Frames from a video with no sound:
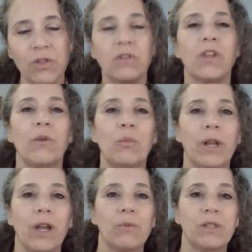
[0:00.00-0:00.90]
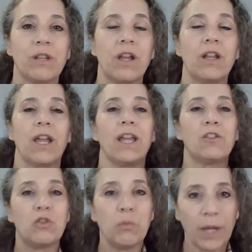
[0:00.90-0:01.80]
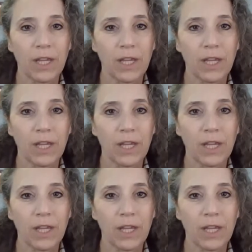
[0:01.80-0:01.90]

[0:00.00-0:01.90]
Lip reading: So then when I was done, I had to do my